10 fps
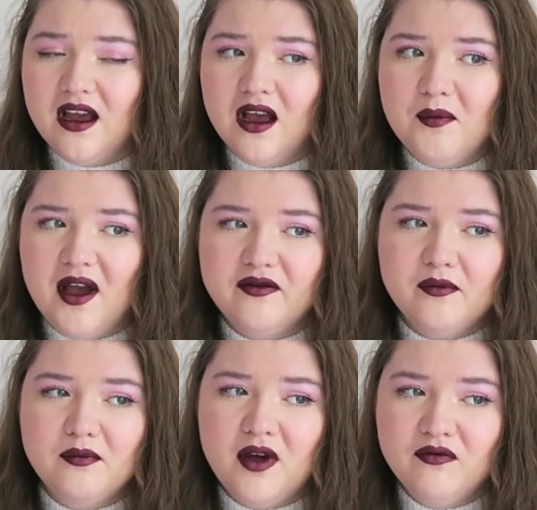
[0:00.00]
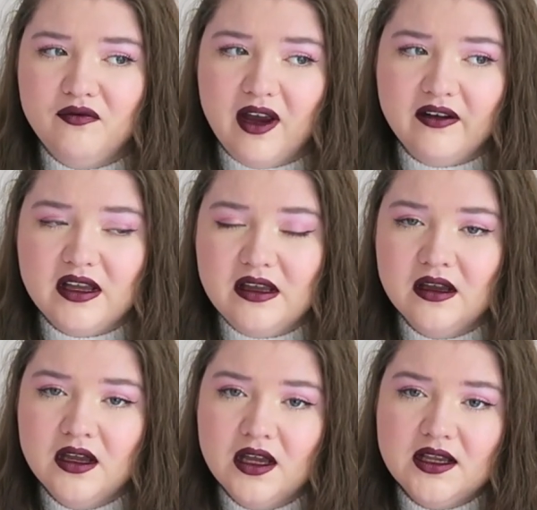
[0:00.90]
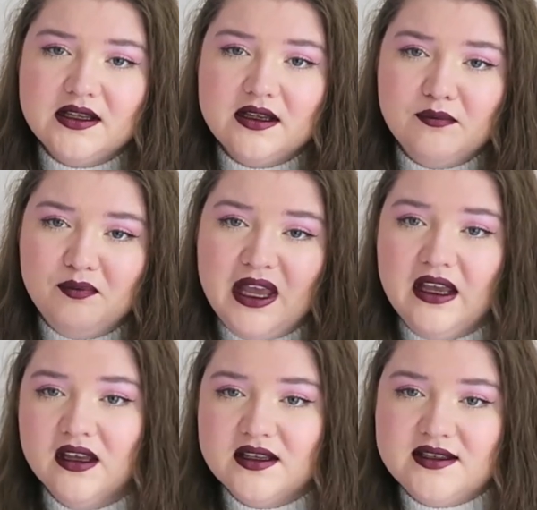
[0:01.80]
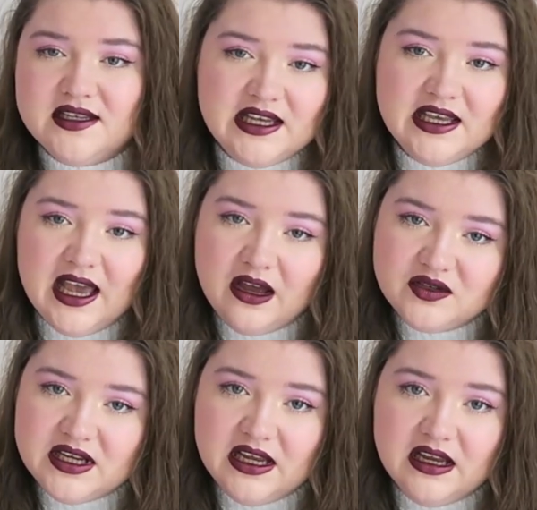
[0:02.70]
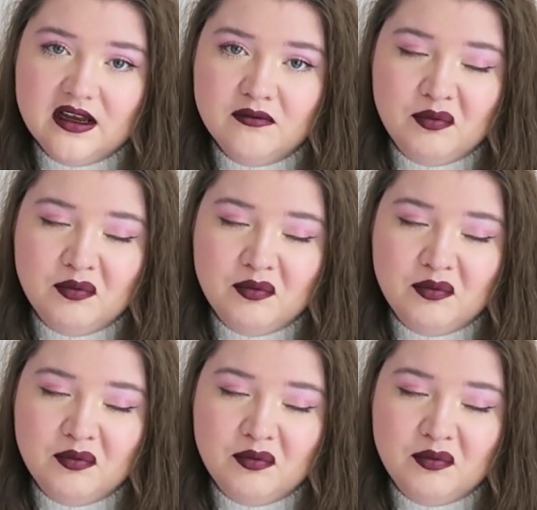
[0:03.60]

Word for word: Um, I have a very big sticky outy